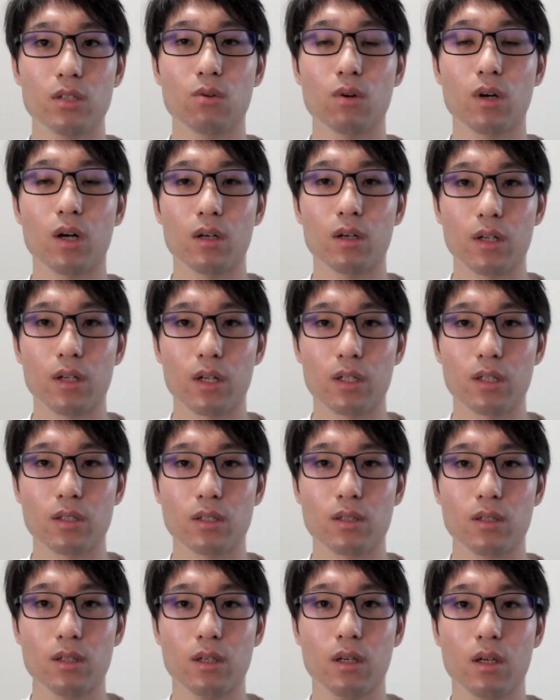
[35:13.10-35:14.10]
Next is
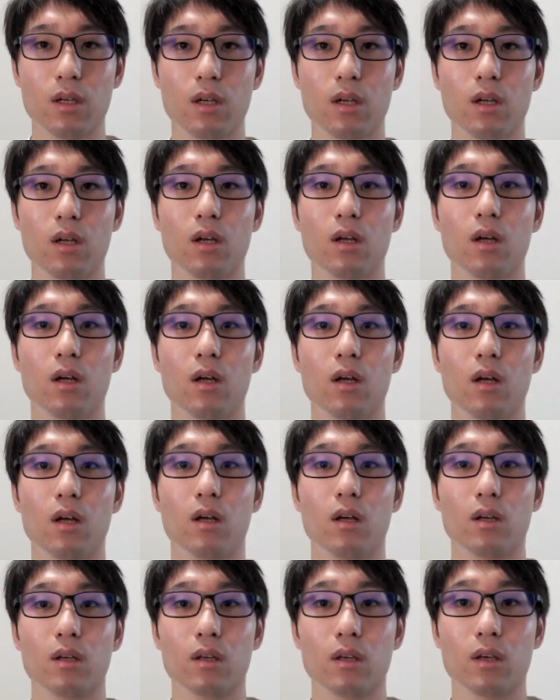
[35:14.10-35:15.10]
release management.
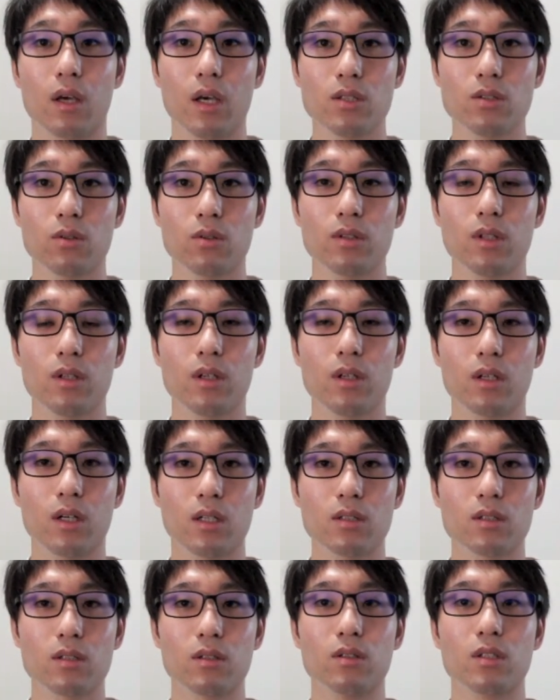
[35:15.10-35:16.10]

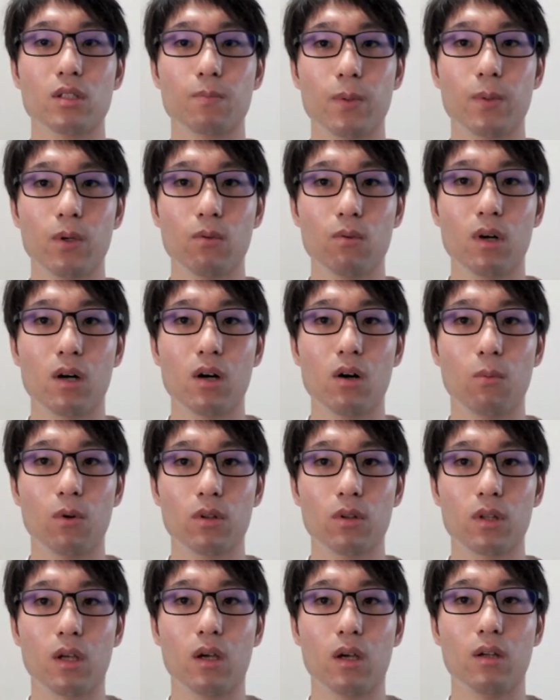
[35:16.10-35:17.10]
In order to ensure
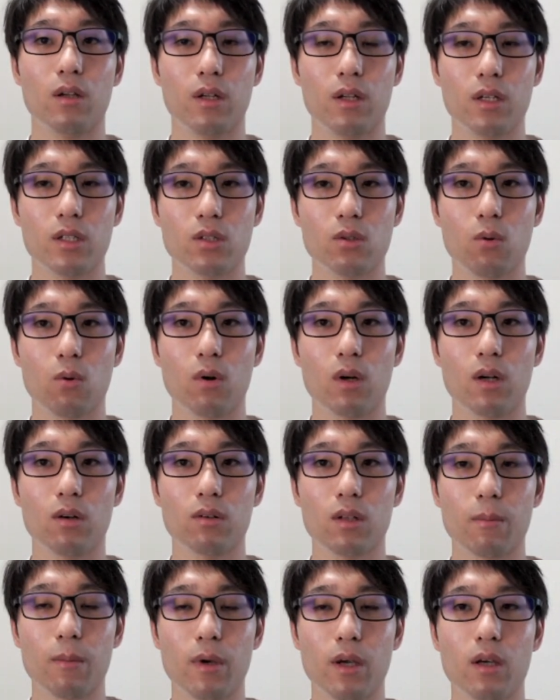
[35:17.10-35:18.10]
continuous and speedy
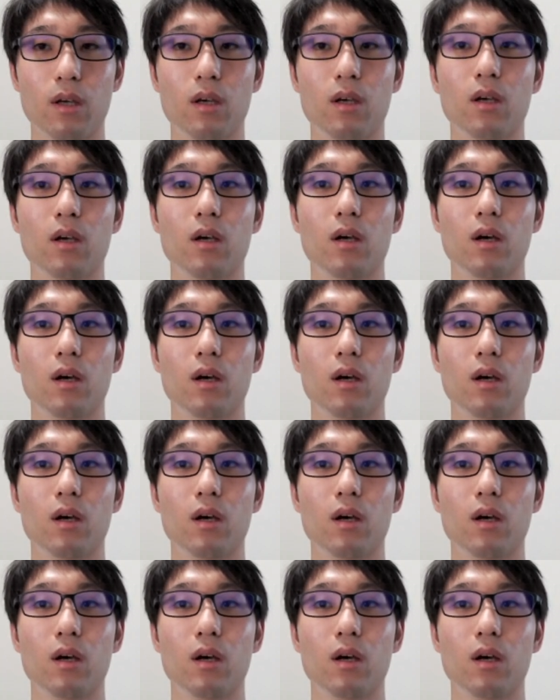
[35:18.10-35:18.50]
release,